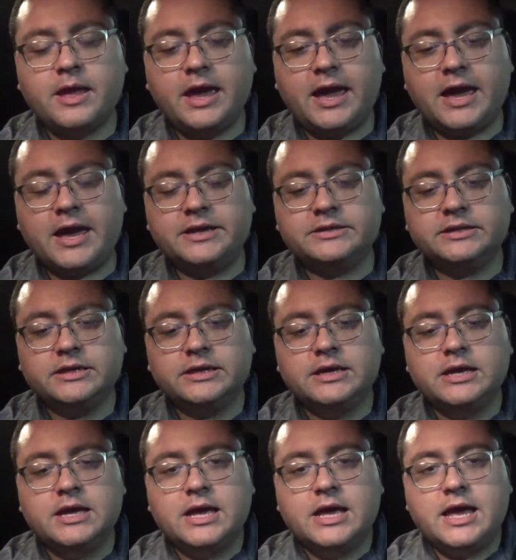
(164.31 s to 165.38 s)
And
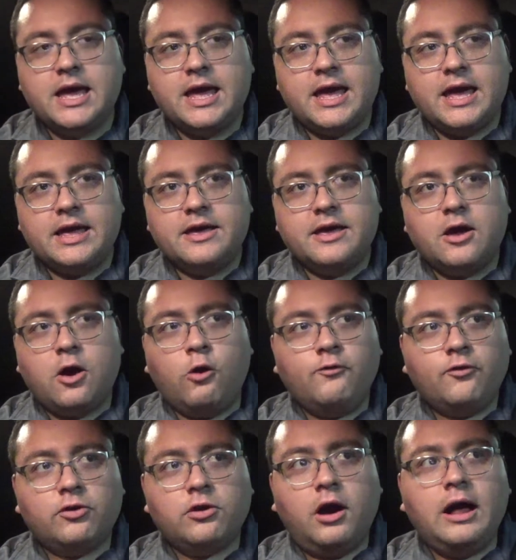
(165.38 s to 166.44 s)

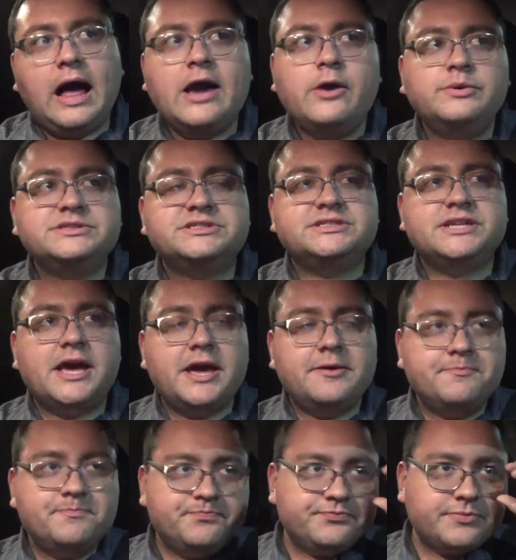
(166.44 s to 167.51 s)
overall, I would
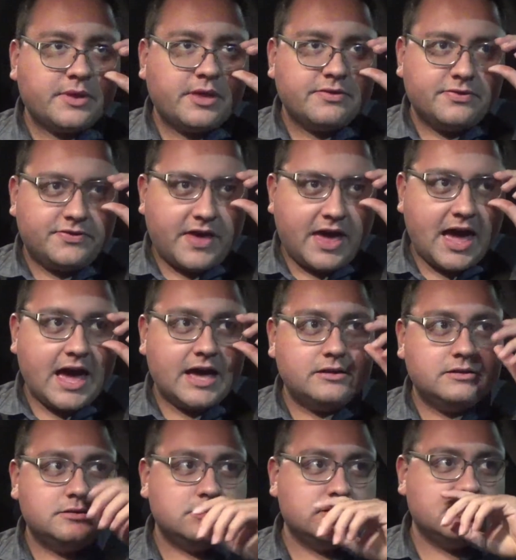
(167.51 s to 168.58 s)
say that
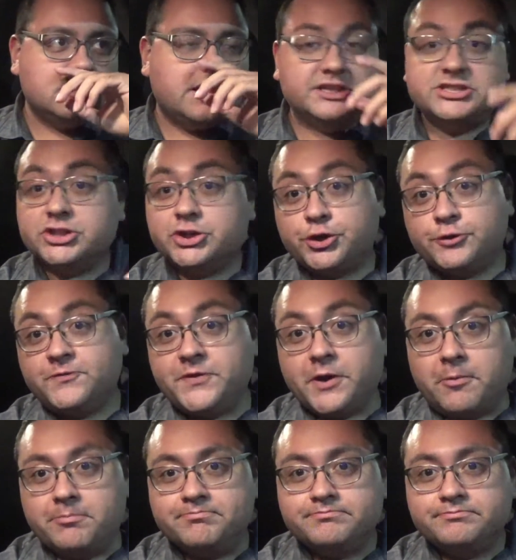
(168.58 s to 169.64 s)
it's a good film.